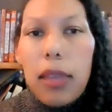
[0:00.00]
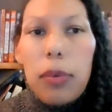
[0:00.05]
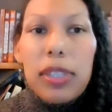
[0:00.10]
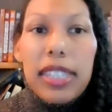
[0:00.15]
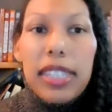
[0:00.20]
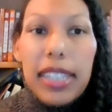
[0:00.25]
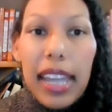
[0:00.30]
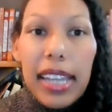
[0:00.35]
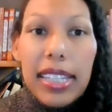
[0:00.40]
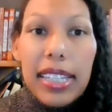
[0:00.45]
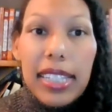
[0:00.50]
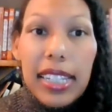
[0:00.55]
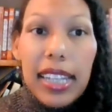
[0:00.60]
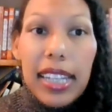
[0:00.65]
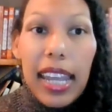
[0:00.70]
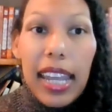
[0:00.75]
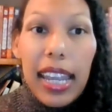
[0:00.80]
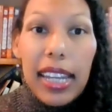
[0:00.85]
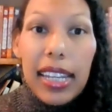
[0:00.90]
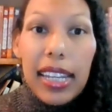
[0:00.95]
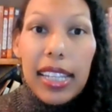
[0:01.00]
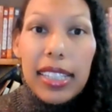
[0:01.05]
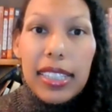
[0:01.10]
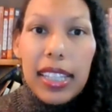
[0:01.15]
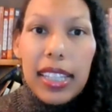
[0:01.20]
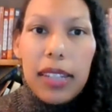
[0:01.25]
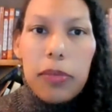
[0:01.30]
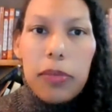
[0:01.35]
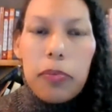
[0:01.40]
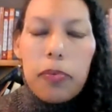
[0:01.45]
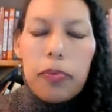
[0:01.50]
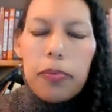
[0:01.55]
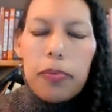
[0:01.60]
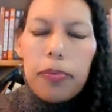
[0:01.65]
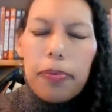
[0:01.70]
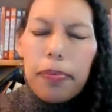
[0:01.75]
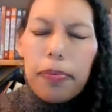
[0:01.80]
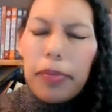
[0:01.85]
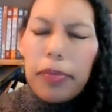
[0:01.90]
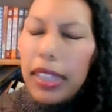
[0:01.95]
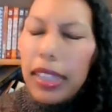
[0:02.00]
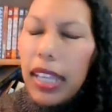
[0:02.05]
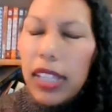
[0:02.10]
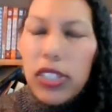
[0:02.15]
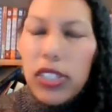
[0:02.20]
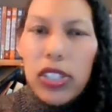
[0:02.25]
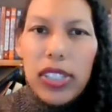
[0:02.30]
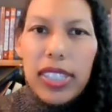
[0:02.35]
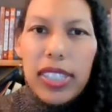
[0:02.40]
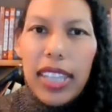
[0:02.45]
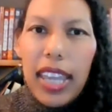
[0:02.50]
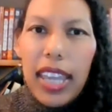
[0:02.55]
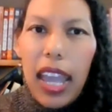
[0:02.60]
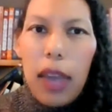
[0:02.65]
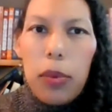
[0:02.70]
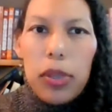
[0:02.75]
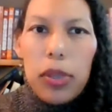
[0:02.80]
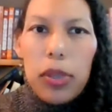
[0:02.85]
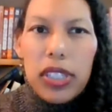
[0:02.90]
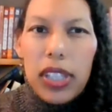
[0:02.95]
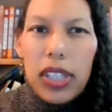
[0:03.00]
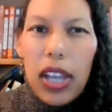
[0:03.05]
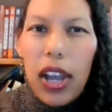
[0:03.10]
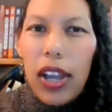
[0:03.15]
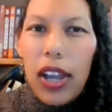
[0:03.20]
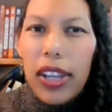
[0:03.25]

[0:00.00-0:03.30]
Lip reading: It was the 1980s, and let's just say I was